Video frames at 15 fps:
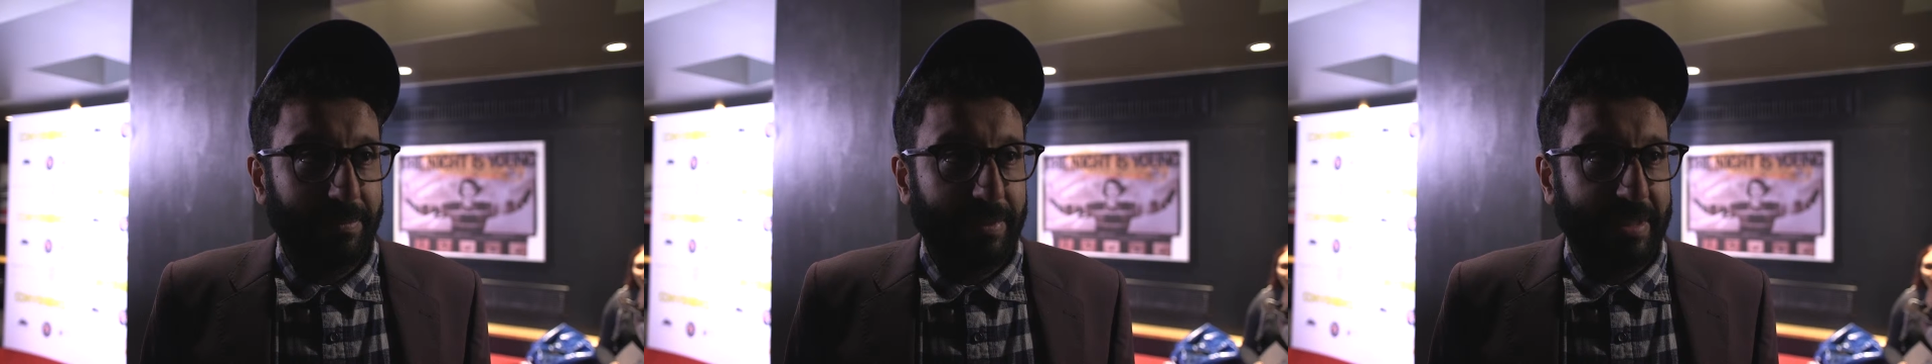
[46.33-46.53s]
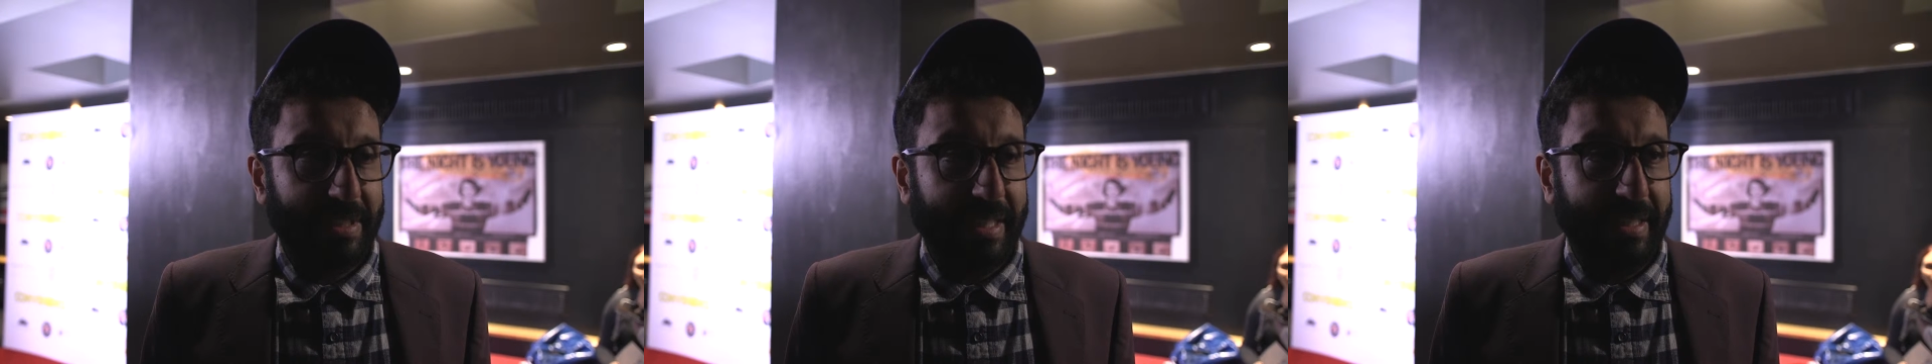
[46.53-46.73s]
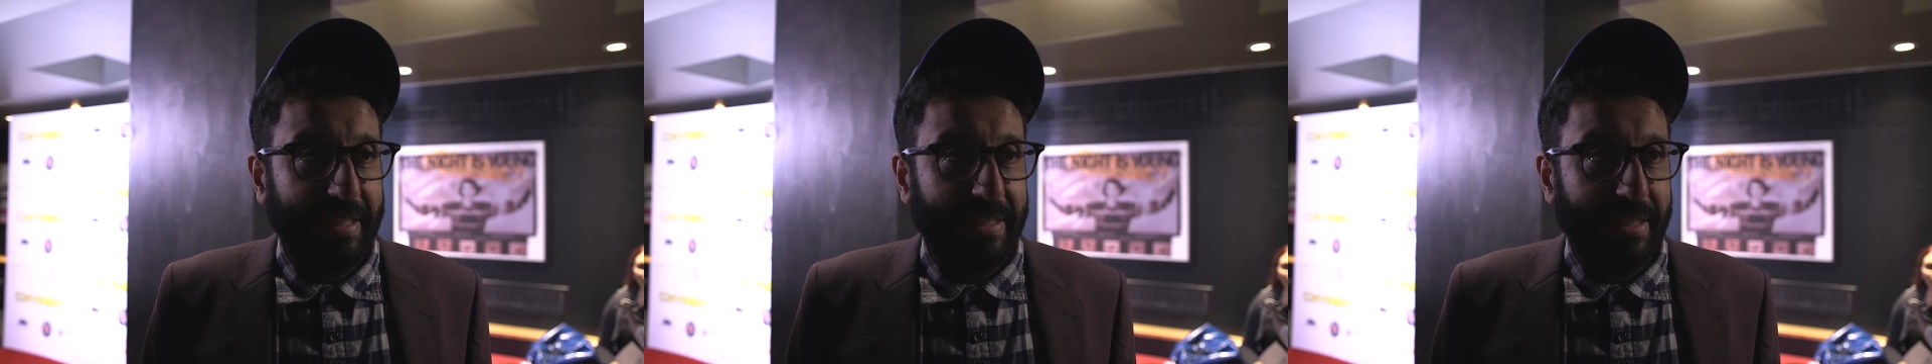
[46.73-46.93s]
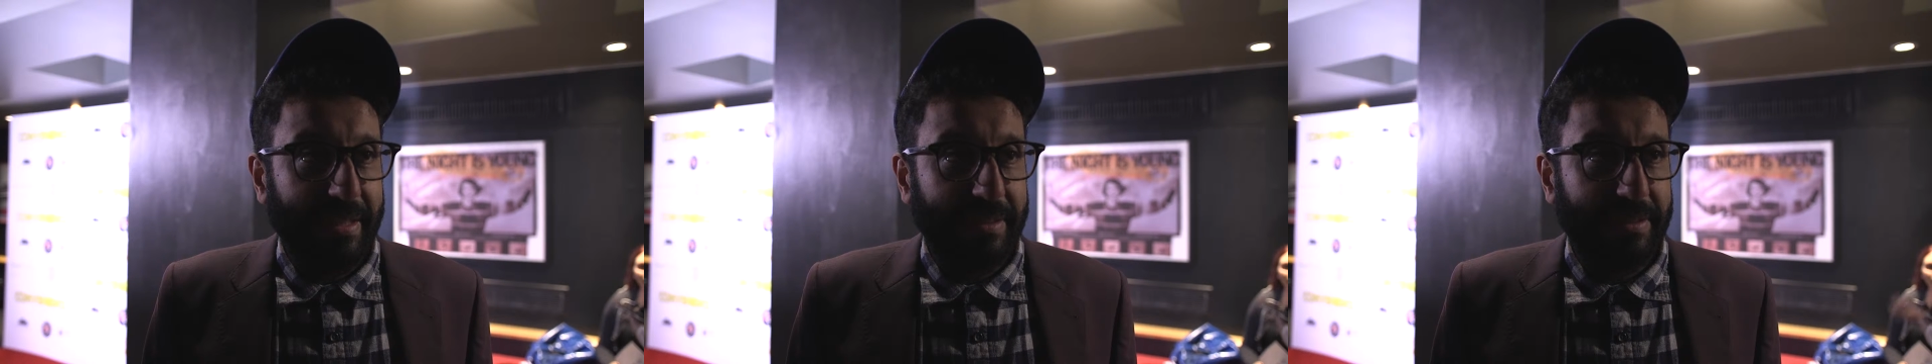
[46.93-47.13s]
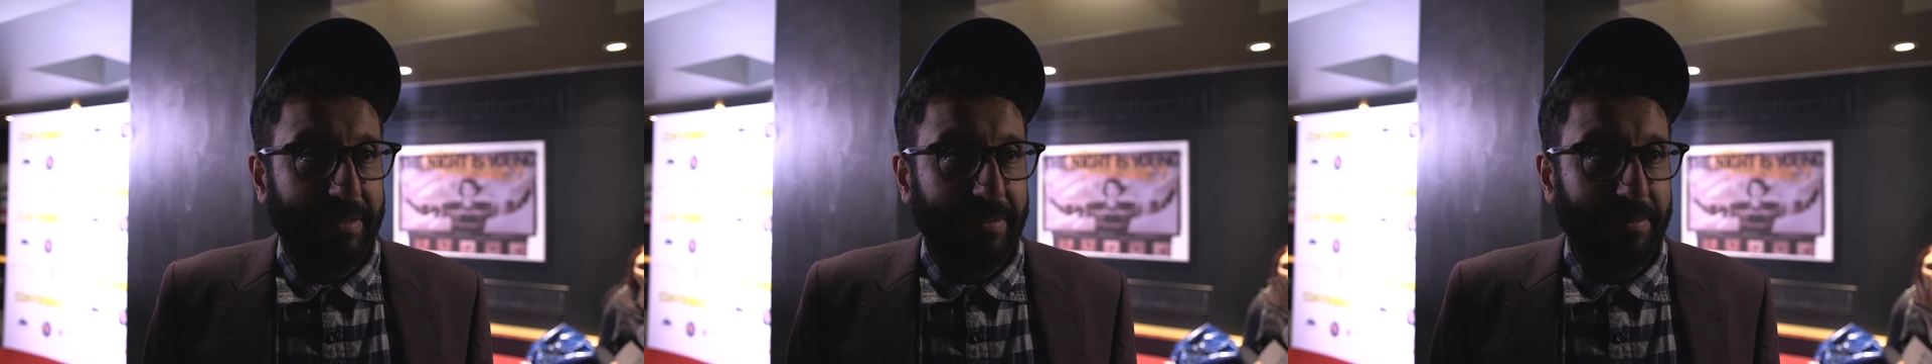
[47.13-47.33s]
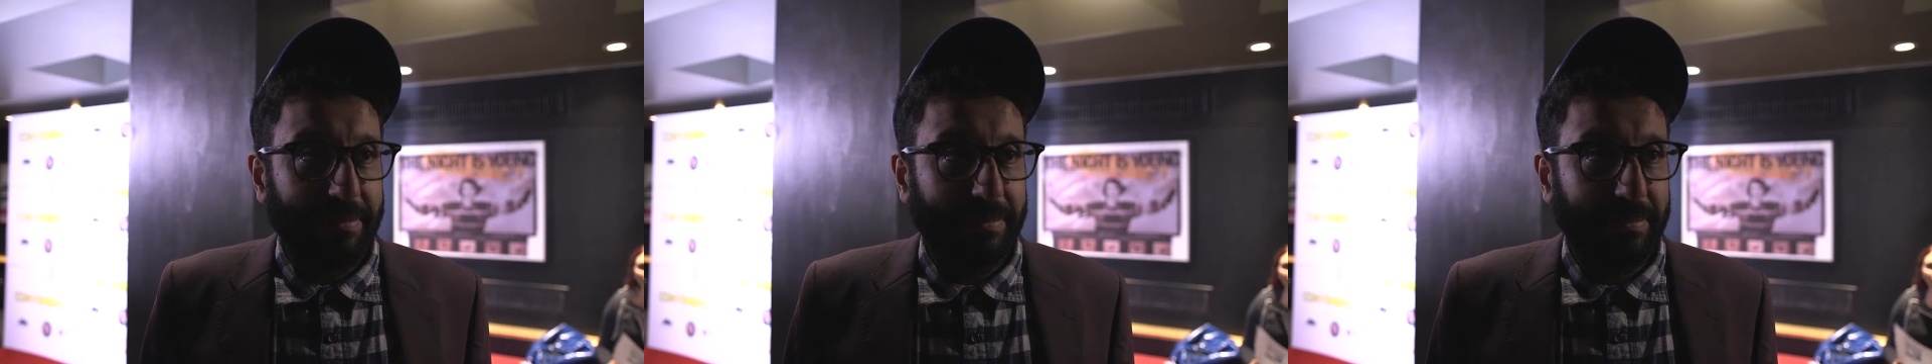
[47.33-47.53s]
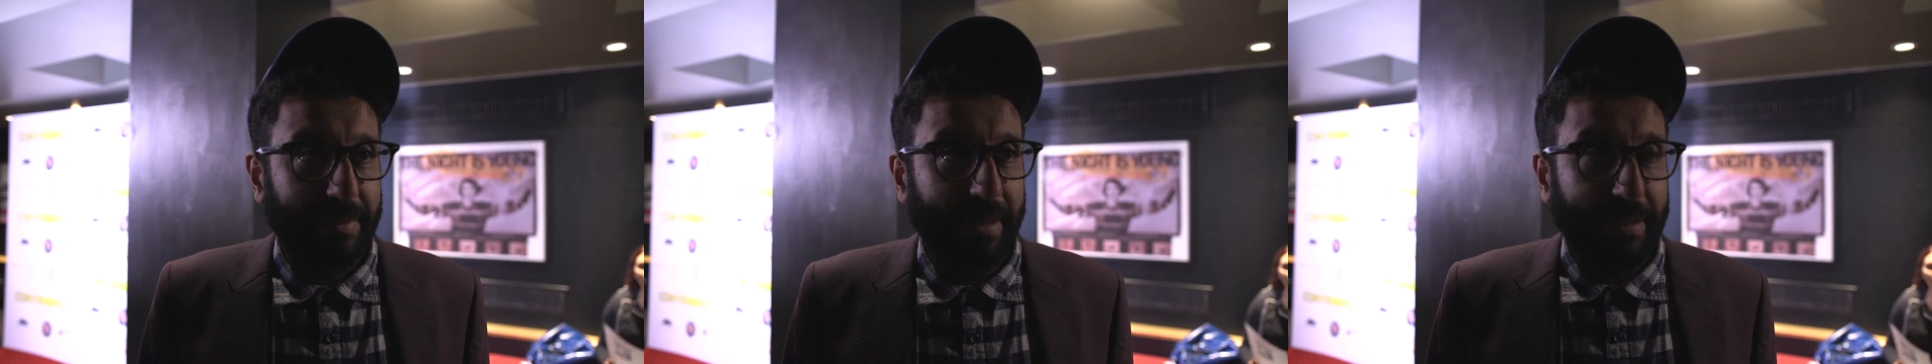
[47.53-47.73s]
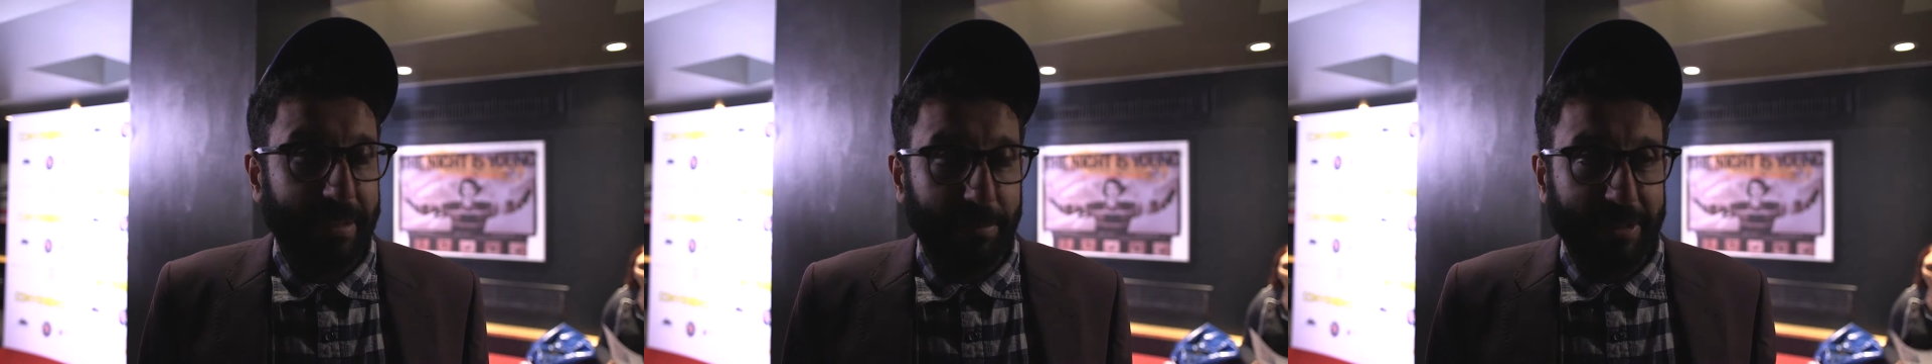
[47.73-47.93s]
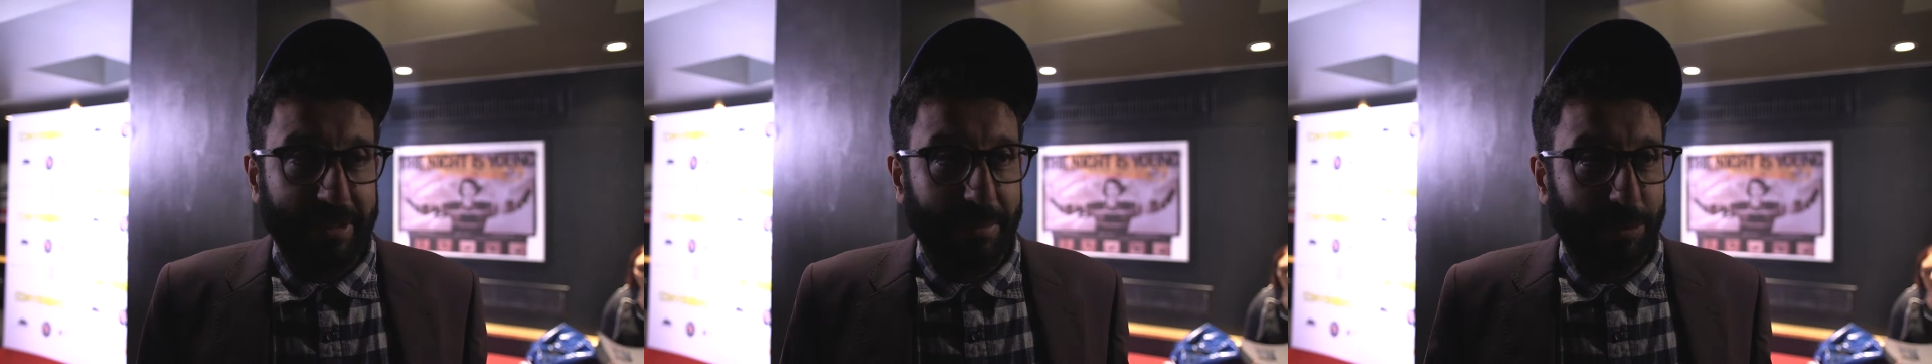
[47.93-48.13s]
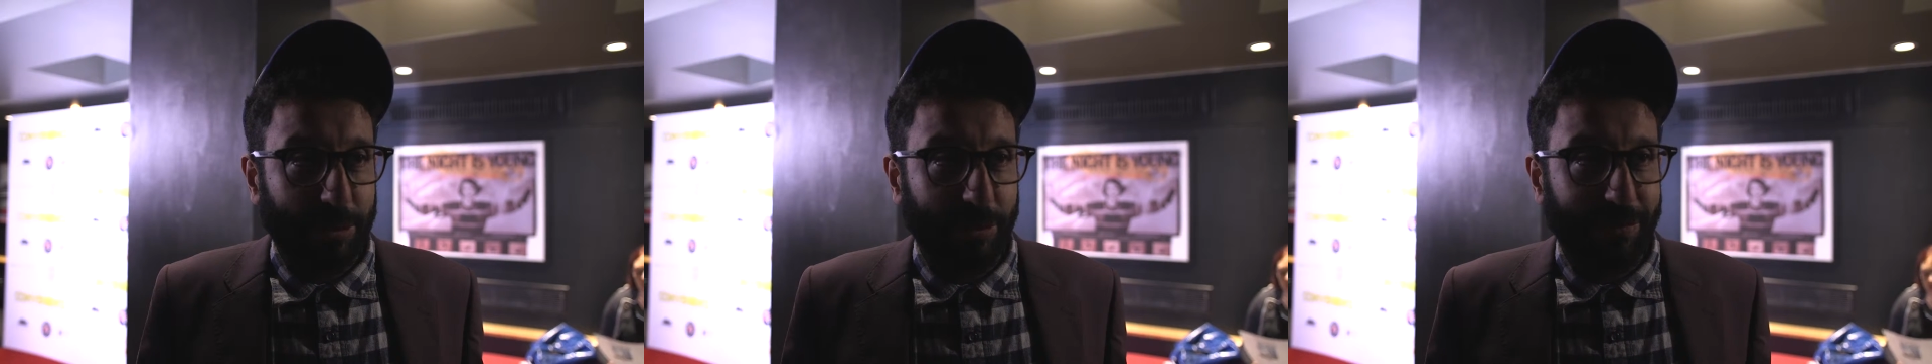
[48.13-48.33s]
say he does and give me
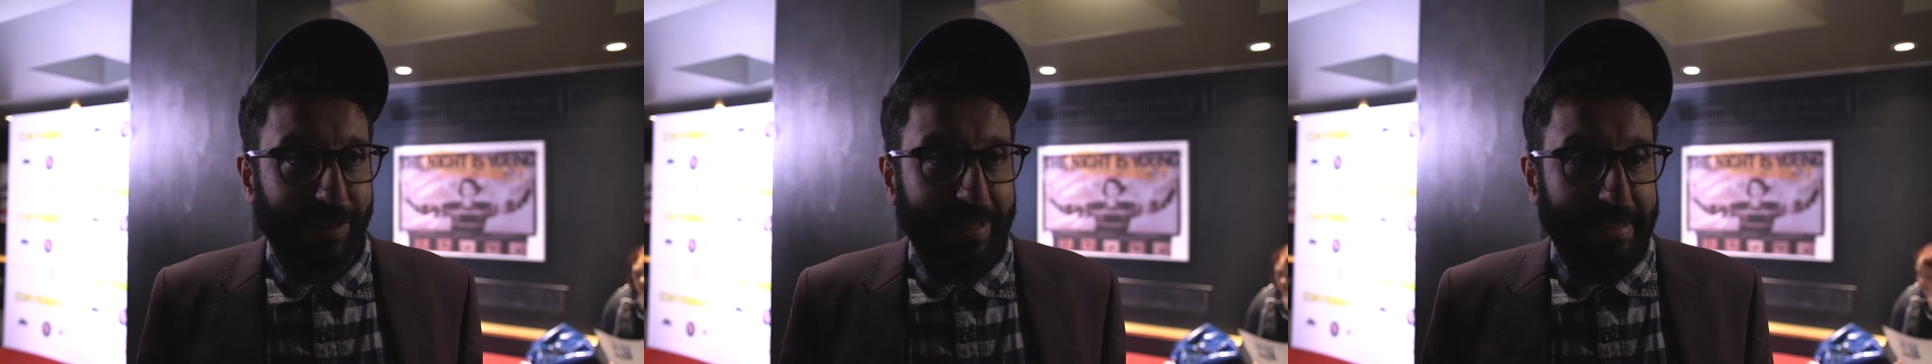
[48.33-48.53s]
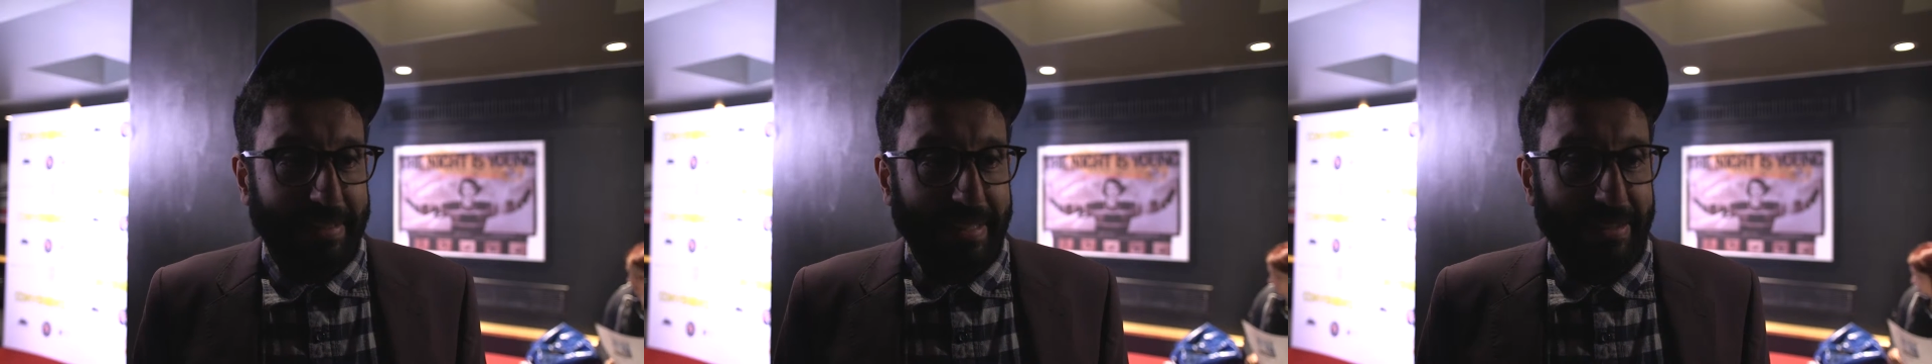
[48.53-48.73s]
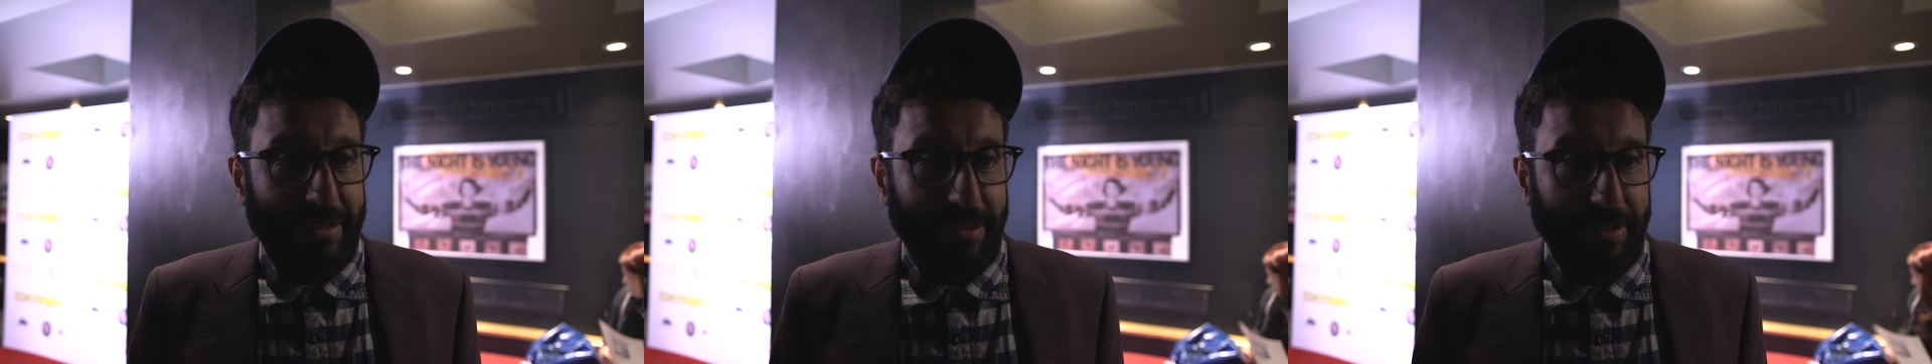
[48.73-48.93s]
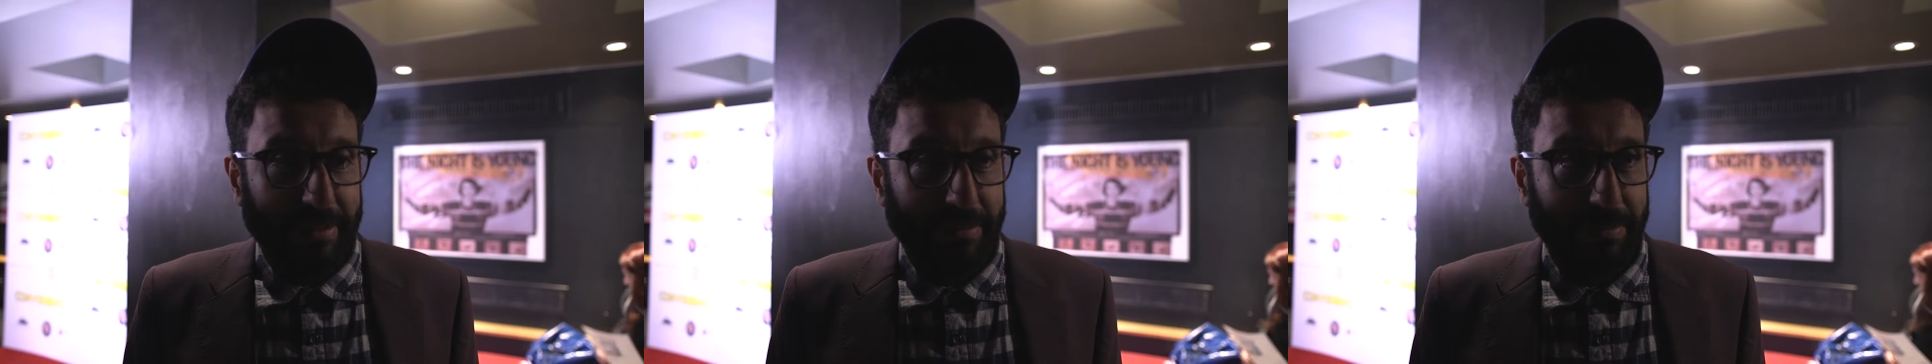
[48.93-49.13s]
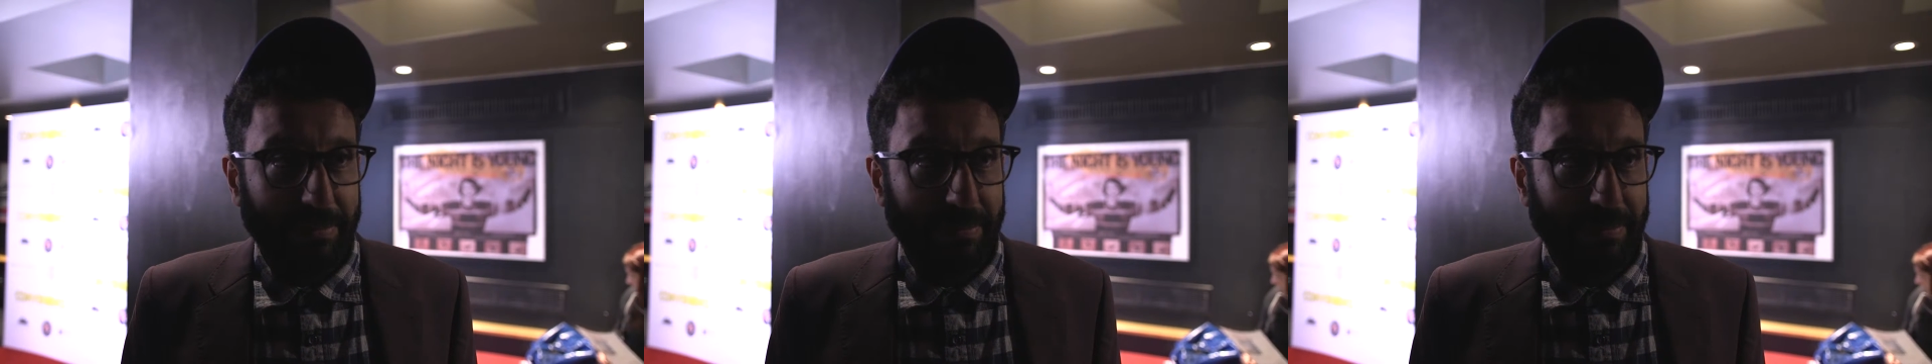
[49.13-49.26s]
some sort of validation.